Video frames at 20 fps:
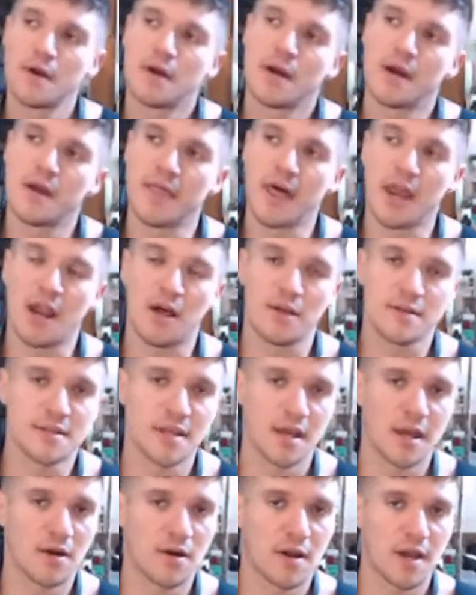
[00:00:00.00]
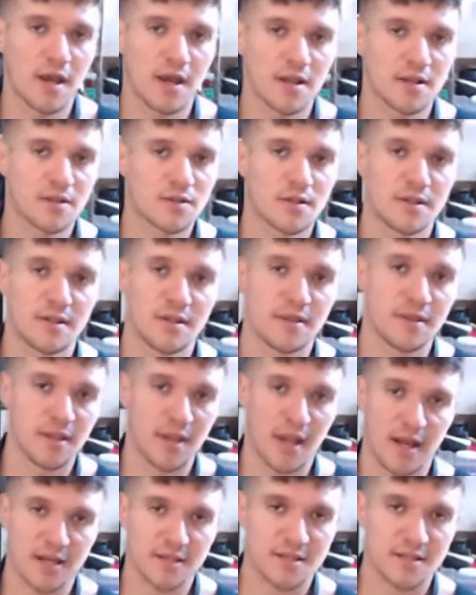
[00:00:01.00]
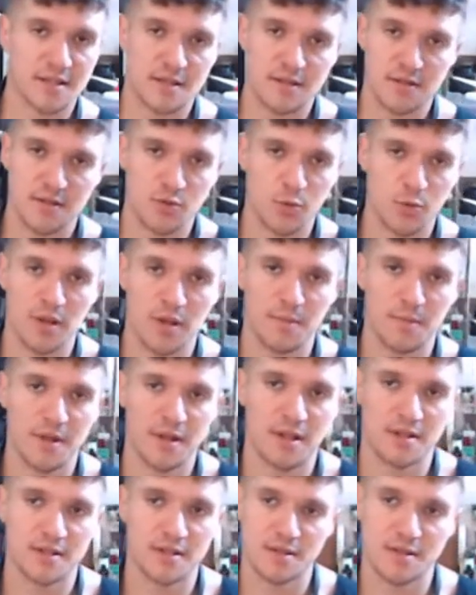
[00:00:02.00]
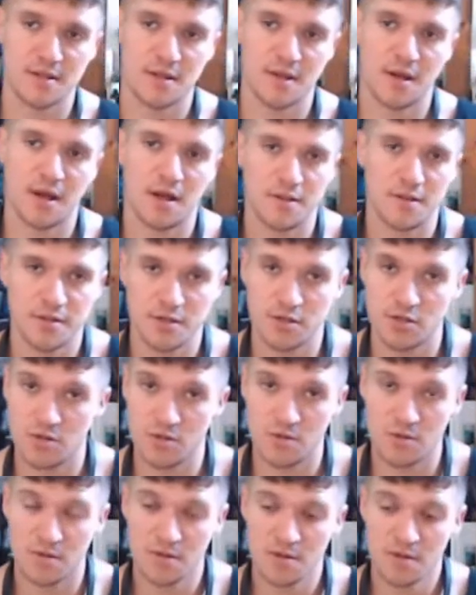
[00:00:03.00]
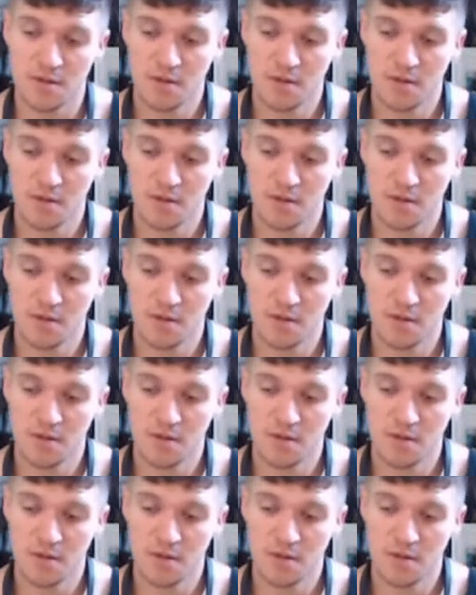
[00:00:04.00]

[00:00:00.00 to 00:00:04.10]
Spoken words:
And then I'll say, okay, the next 20 minutes, I'll do